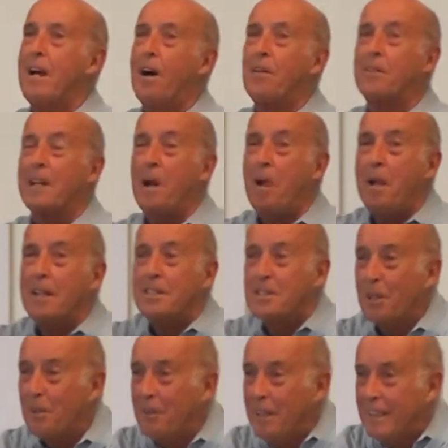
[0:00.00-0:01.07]
Okay,
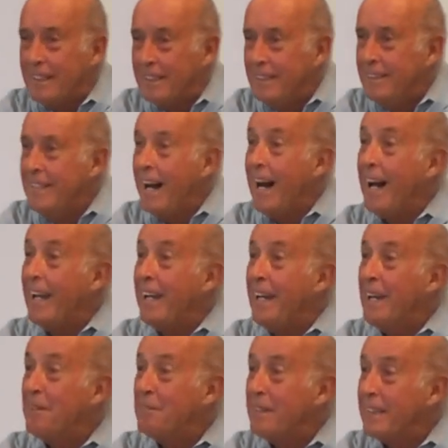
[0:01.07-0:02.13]
so not
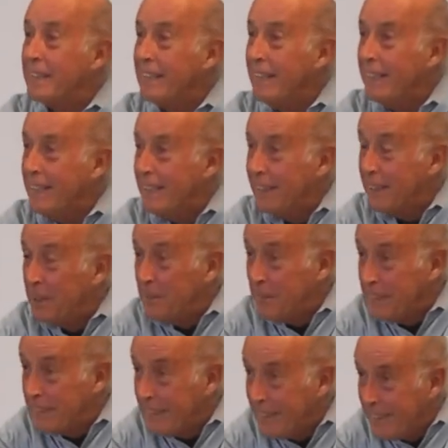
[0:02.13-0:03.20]
everything
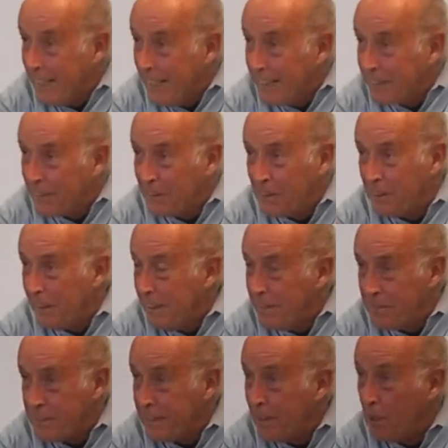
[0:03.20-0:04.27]
coincidental or
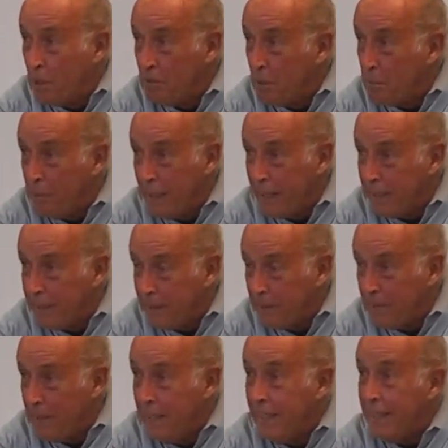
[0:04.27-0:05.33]
interesting or
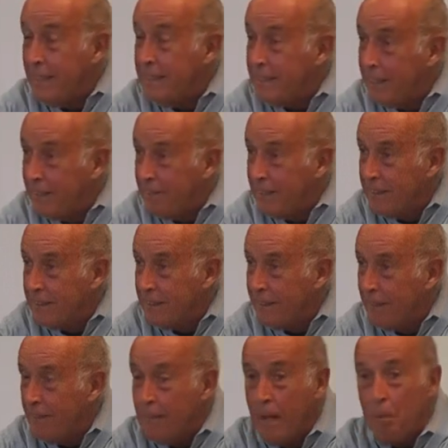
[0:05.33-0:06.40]
repetitive is synchronicity.